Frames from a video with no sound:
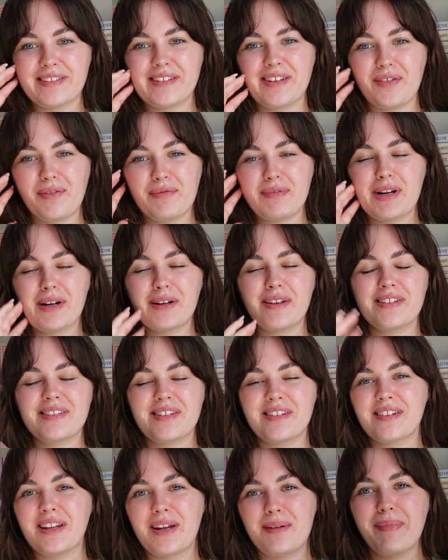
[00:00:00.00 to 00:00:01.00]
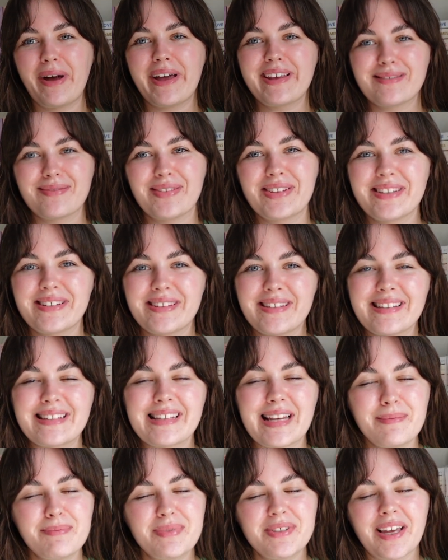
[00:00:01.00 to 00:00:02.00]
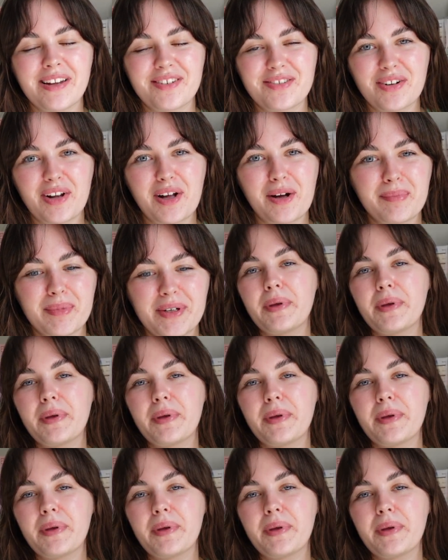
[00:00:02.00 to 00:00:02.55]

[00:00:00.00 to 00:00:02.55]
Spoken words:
So I feel like that's just gonna mess my sleep schedule up.